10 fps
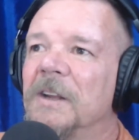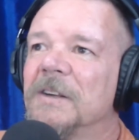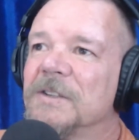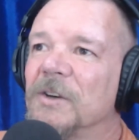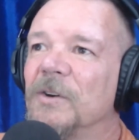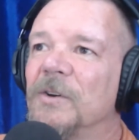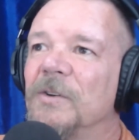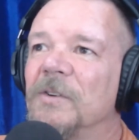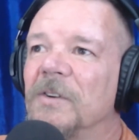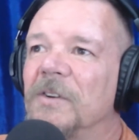So
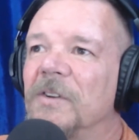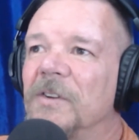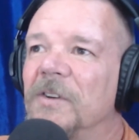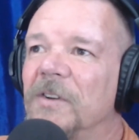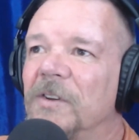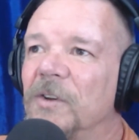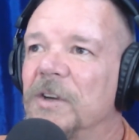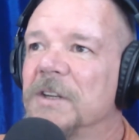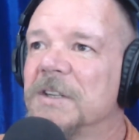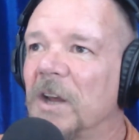you
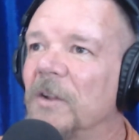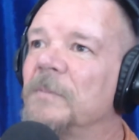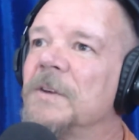can tell them